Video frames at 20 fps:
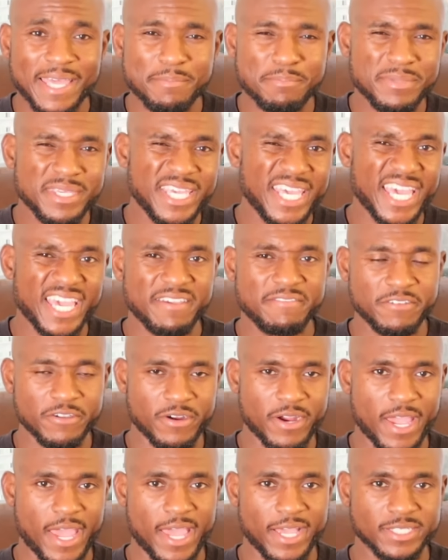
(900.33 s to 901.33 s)
and behavior
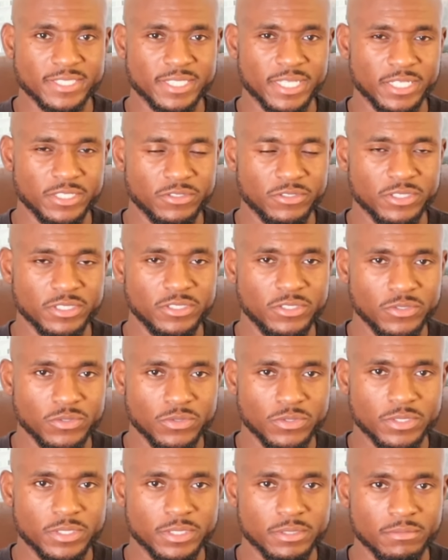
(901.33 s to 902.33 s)
hacks that you can
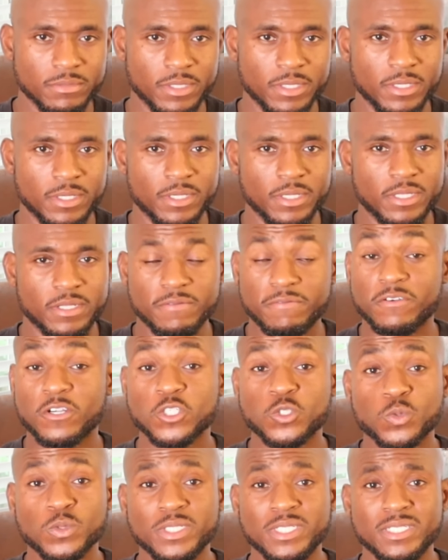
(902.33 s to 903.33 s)
use. And the
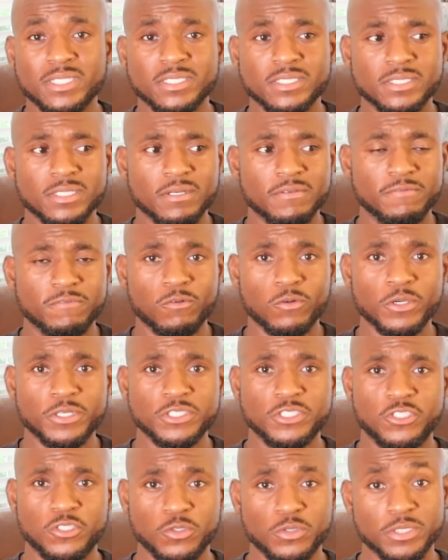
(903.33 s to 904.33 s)
first one is
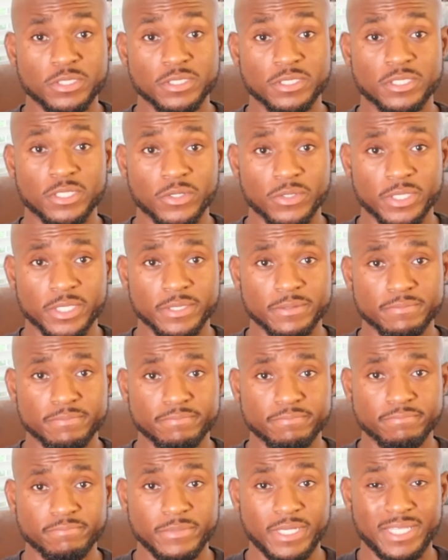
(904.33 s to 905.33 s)
avoid juice and soda.
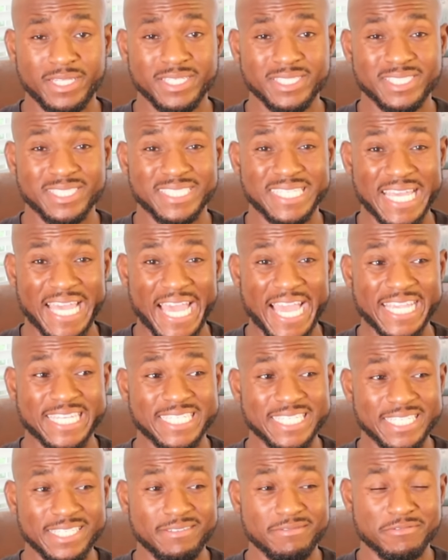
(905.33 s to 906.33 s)
And this is
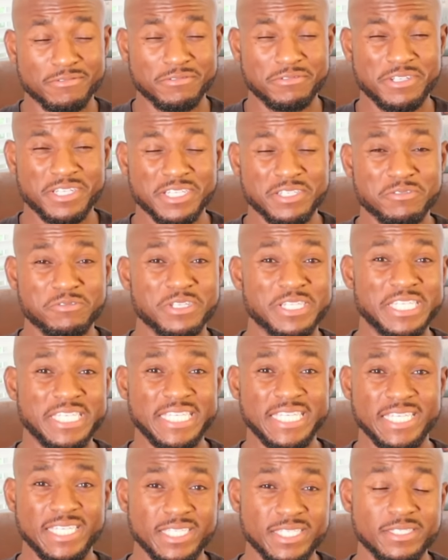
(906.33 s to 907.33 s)
actually really
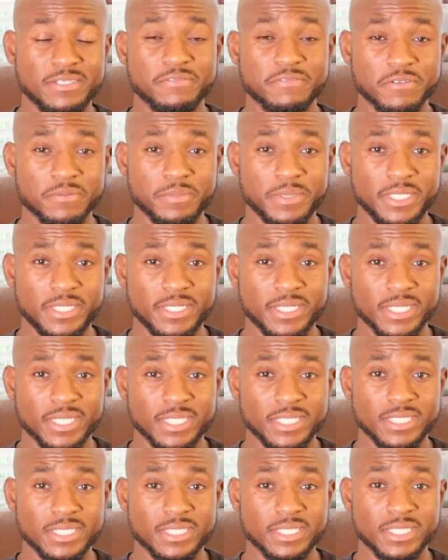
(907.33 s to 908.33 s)
easy for me, at
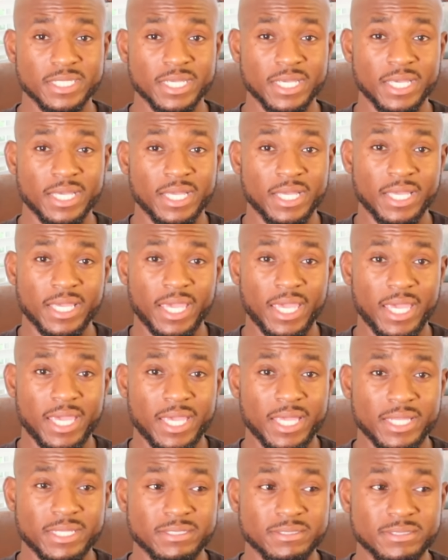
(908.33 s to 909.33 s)
least.
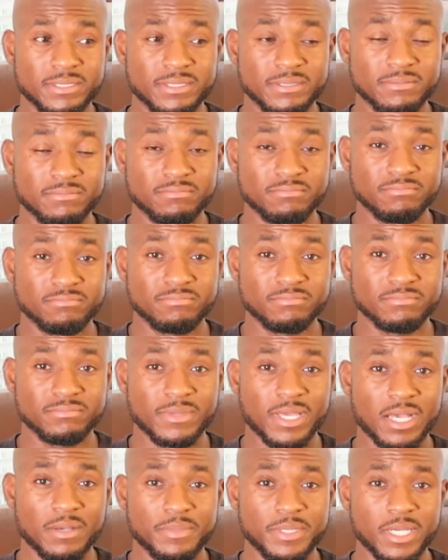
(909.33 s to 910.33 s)
And
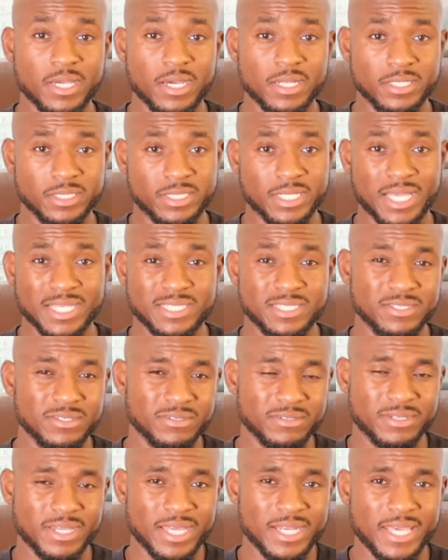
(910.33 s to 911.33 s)
I'll be honest, I
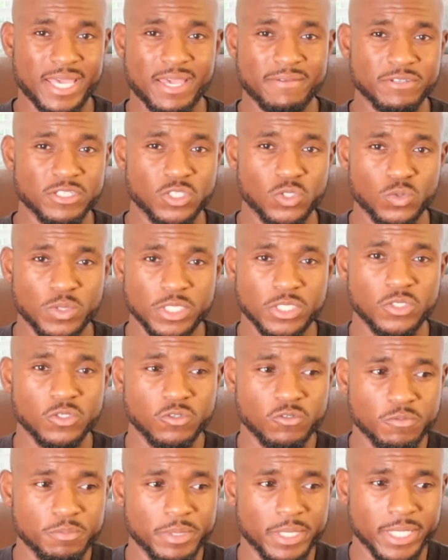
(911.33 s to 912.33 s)
still kind of have a sweet
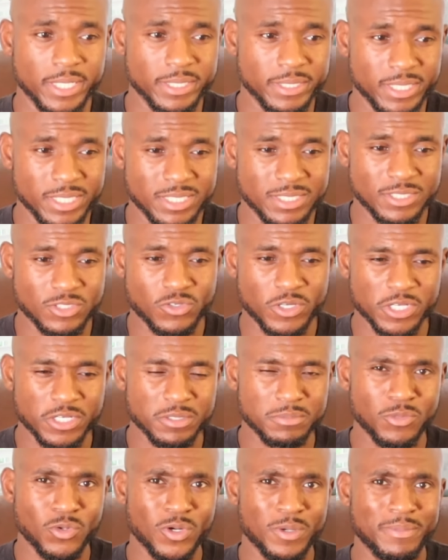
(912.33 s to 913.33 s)
tooth, but it's
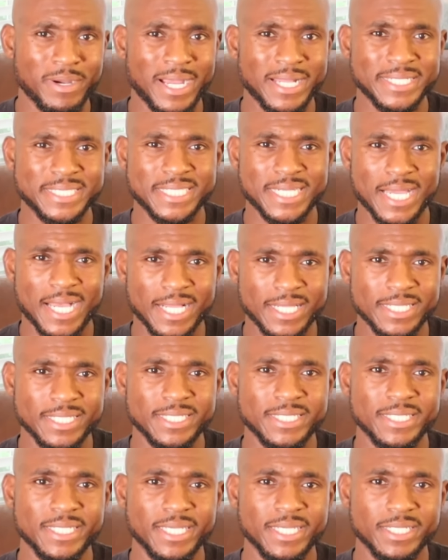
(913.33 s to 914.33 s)
triggered more by
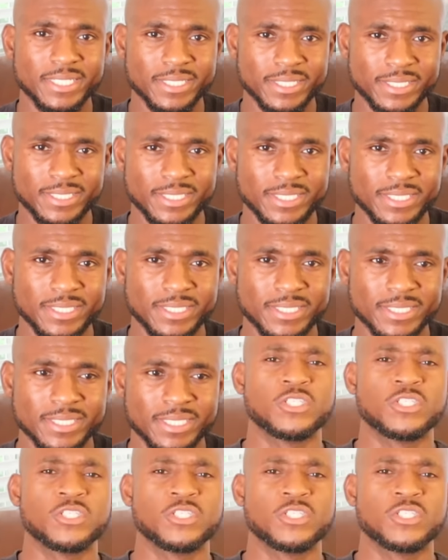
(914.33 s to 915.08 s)
chocolate and cookies.